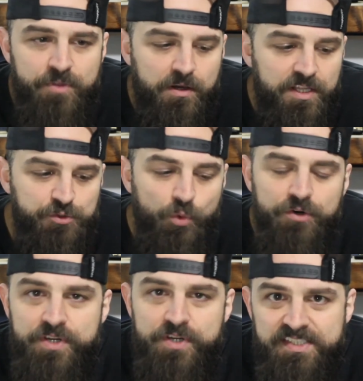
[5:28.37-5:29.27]
That's
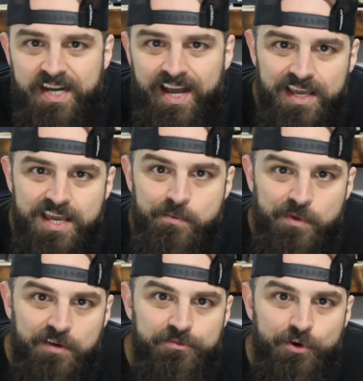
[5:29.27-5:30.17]
one reason I keep
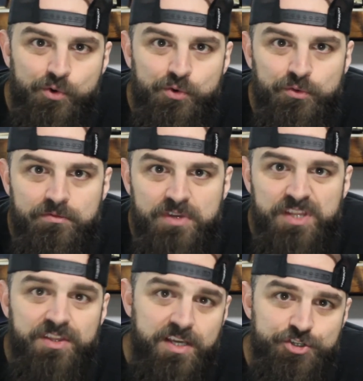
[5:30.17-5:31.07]
my phone
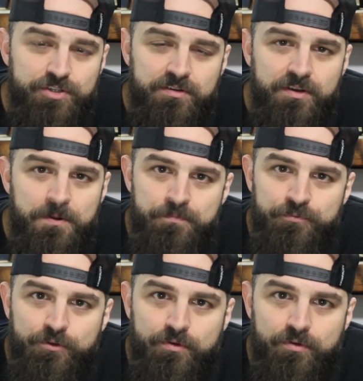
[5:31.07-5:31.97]
in the kitchen.
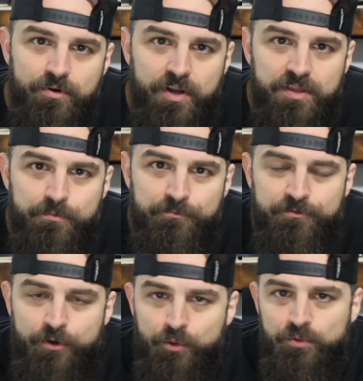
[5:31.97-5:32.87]
All right, the
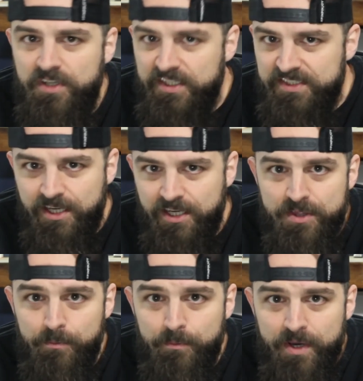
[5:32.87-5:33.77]
phone doesn't come
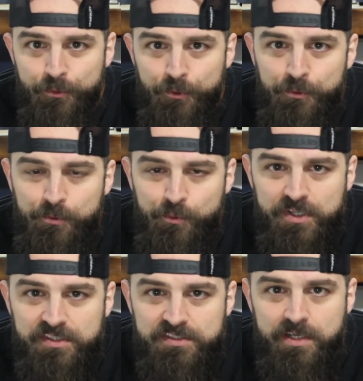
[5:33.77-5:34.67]
in the bedroom
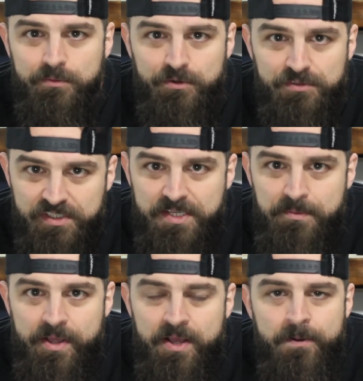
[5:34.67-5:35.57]
when it's time to go to
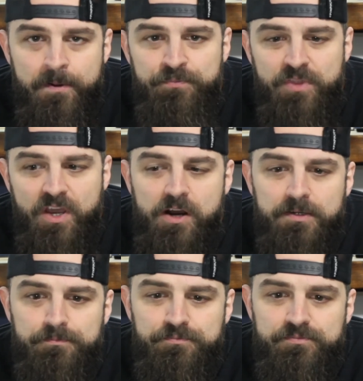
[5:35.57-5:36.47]
sleep.
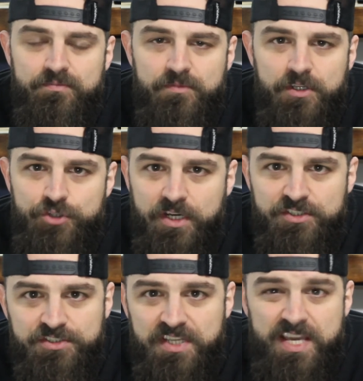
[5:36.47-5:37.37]
Um, I try
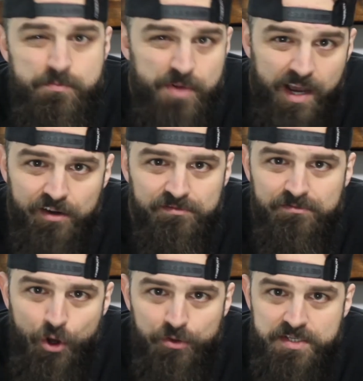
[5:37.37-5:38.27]
just to keep it out
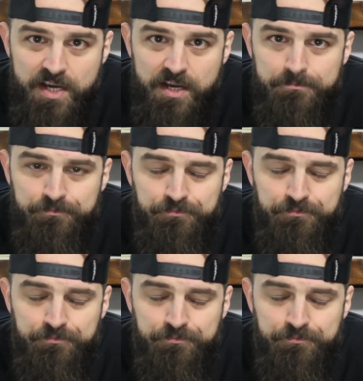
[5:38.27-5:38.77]
all the time,